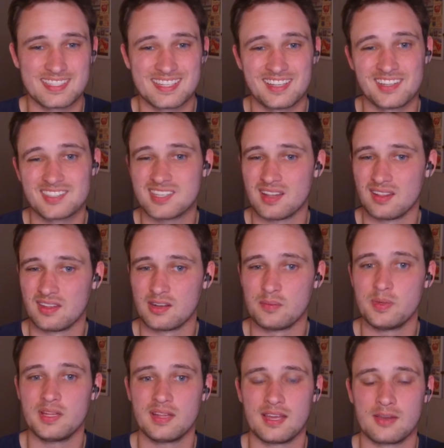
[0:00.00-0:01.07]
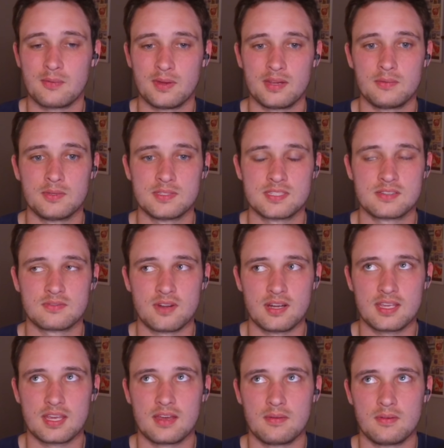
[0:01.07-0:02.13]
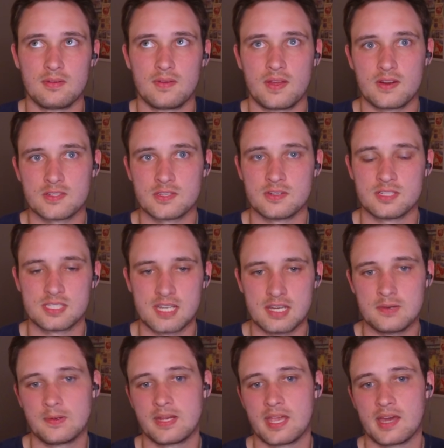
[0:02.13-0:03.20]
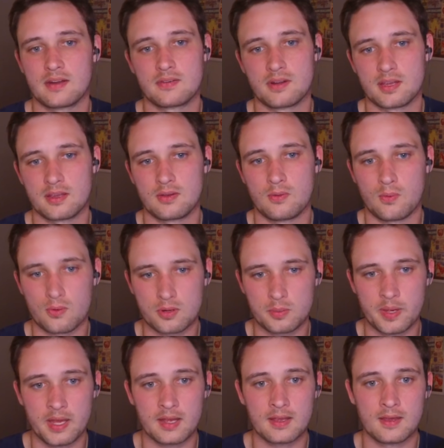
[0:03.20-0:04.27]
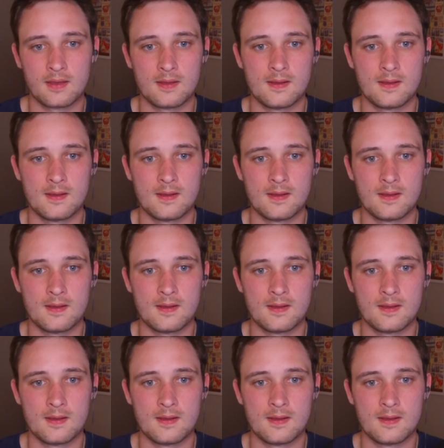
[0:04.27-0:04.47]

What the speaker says: It looks a little bit like what he was running at Arizona State when he had a running quarterback.